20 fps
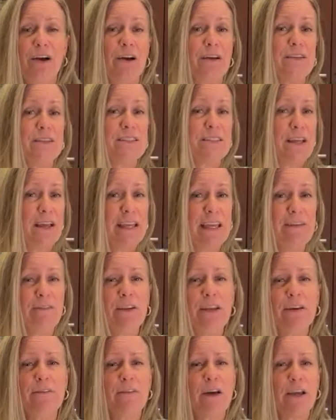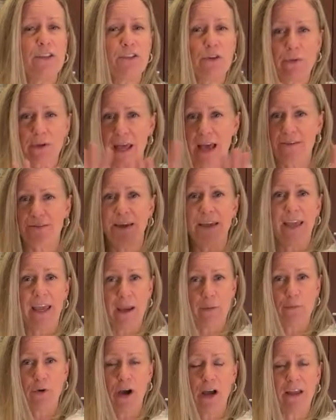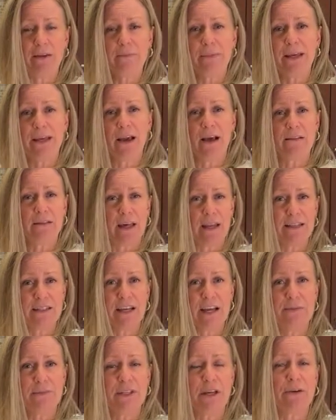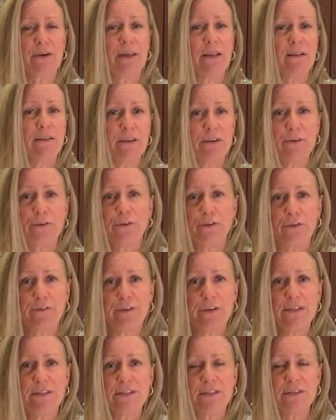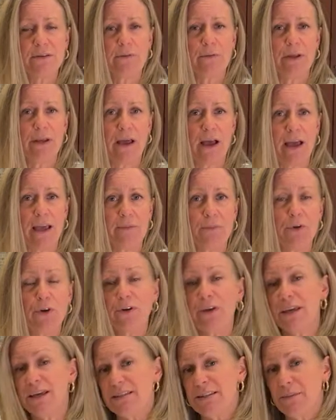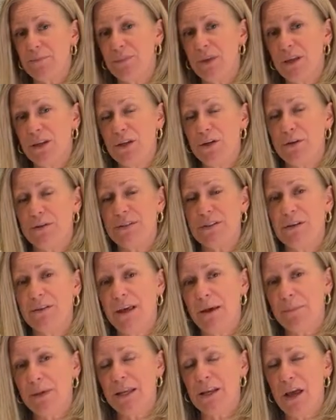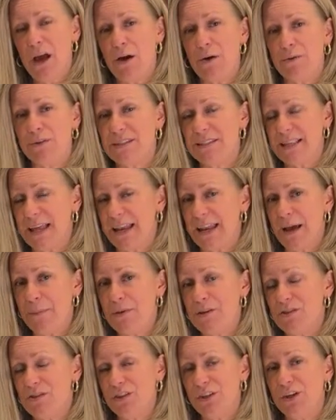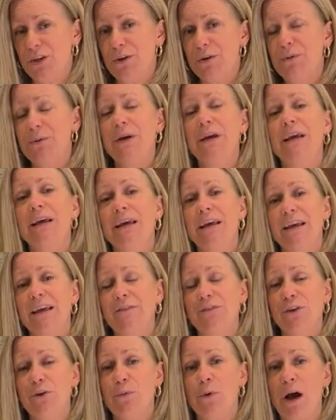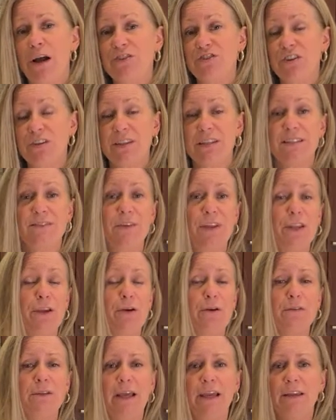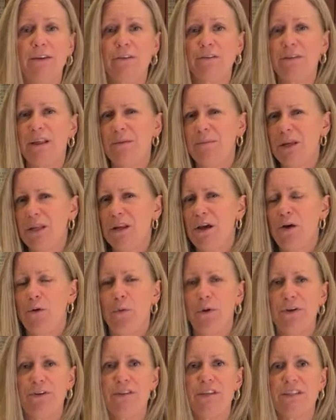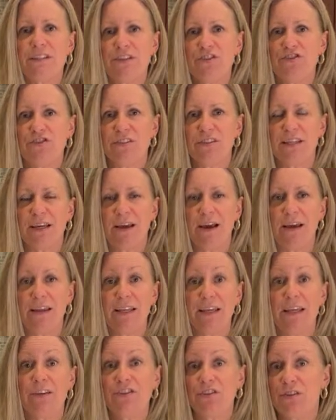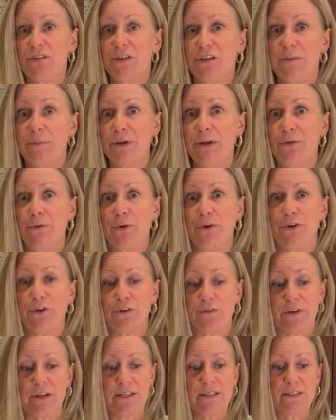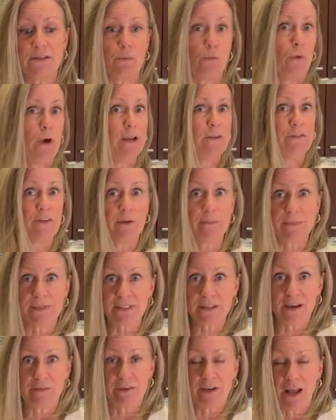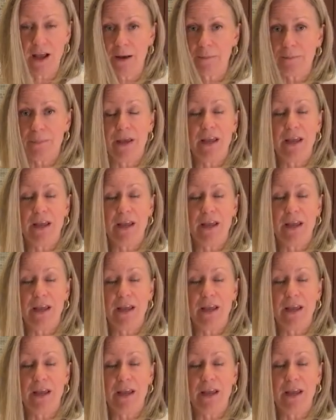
so even if I don't have a camera on me, a lot of times I'll get a little nervous when I'm cooking something new. So let me know, does that happen to you? If you're watching this video later, let me know. What are the dishes that kind of get you a little bit more nervous? One of them is coming up.